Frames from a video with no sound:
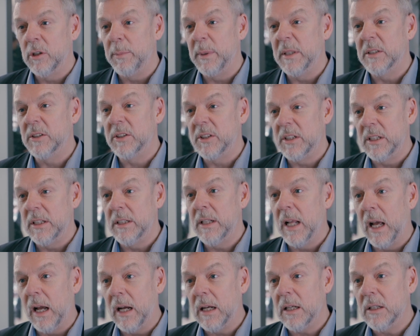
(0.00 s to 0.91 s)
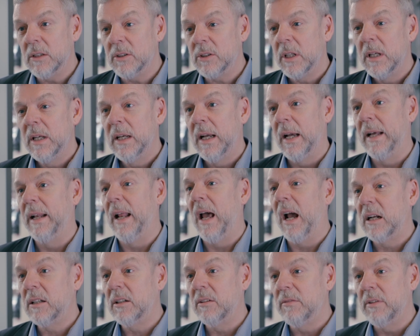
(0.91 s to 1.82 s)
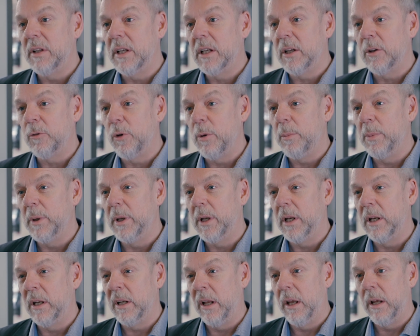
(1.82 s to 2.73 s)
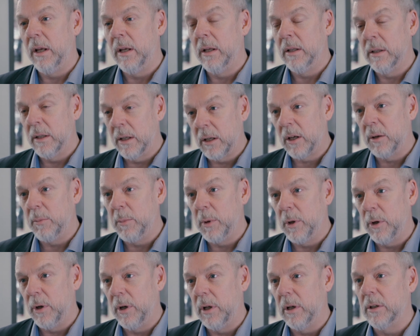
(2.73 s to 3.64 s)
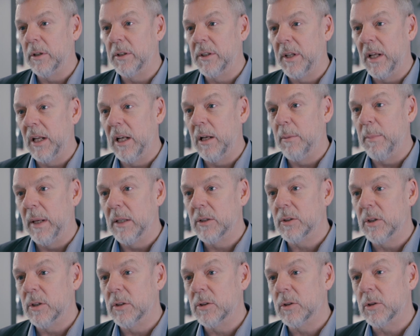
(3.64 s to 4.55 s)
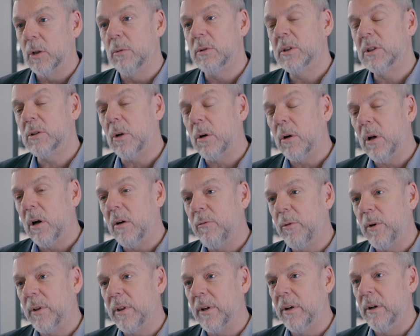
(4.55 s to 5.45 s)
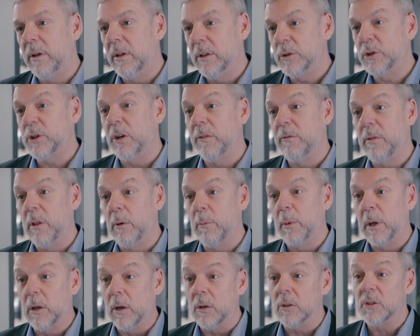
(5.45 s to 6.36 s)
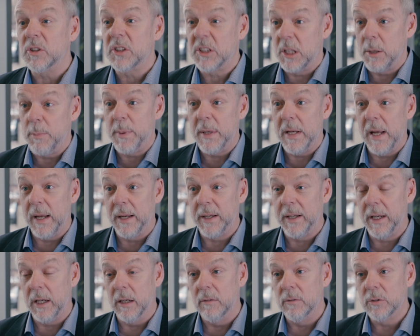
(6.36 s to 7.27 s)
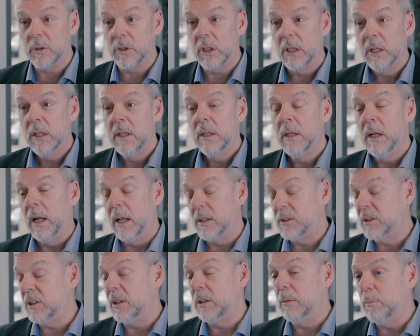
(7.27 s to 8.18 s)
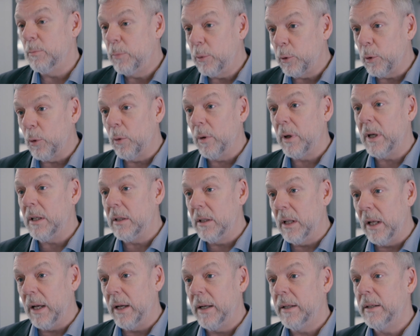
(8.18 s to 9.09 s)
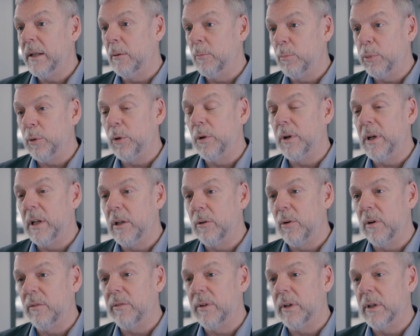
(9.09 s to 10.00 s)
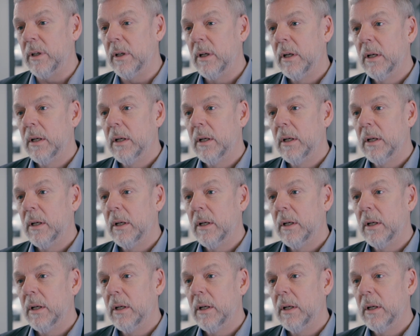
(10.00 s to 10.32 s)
to be seen as and actively contributing in the community on a daily basis. So we start off with an initiative that we call CPA Gives. It's an employee-led, employee-driven